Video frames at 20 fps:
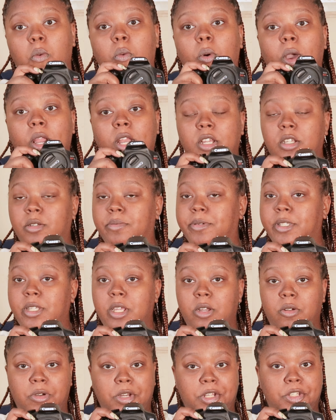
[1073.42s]

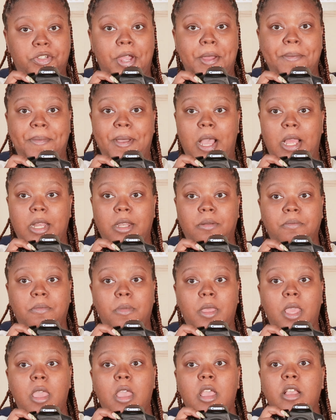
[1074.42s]
100% on a tripod.
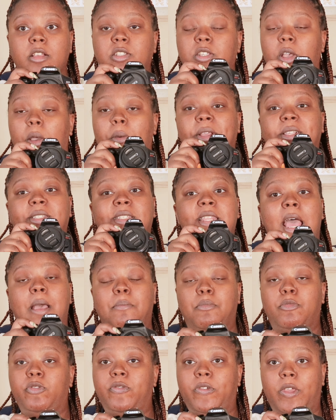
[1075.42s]
So it's
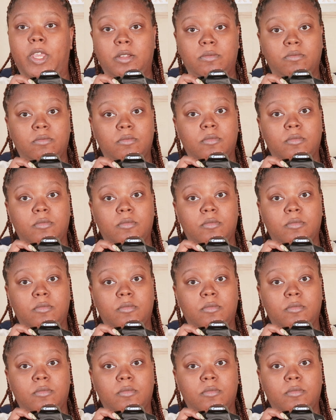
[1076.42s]
not moving.